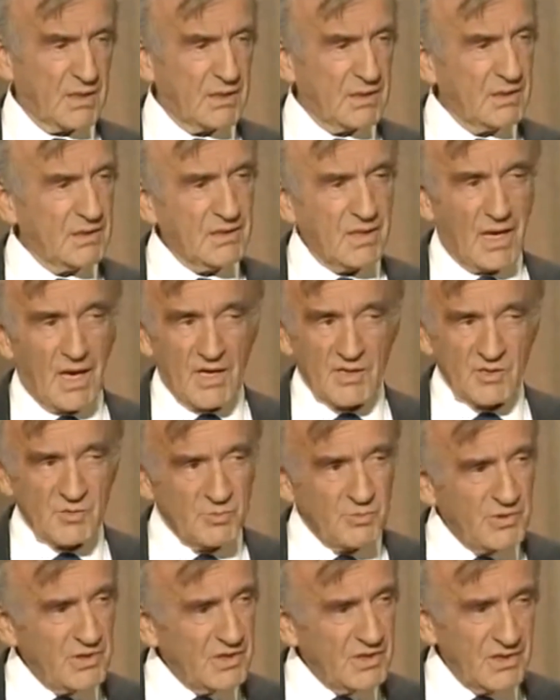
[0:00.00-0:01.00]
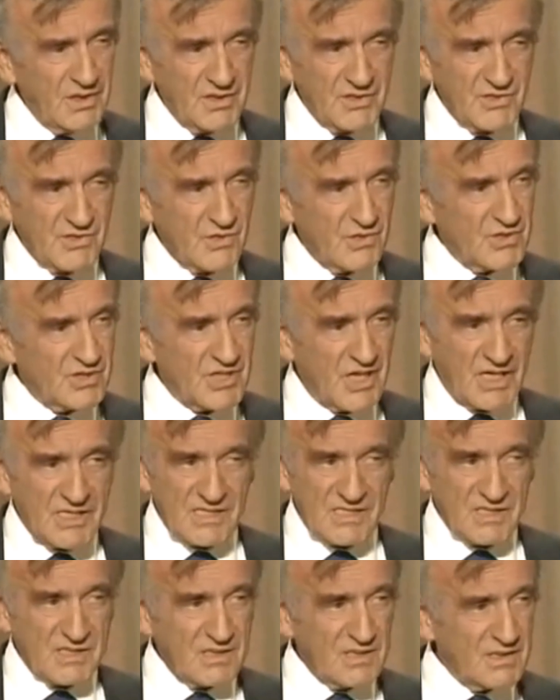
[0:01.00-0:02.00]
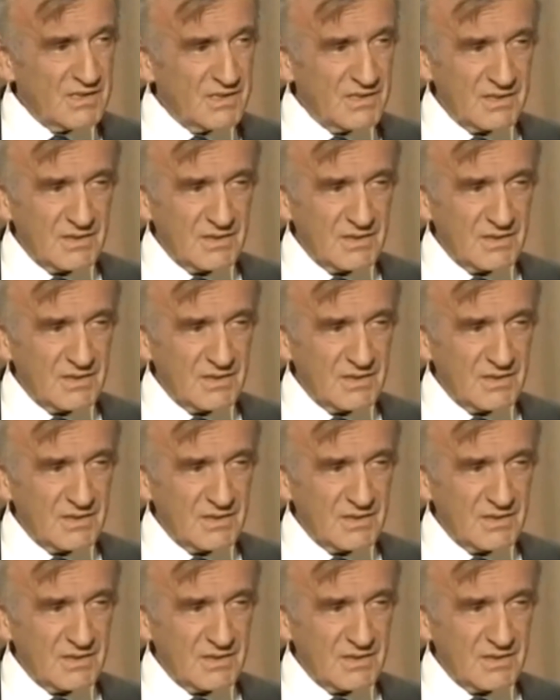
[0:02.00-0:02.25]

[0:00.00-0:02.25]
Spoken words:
It has been suggested,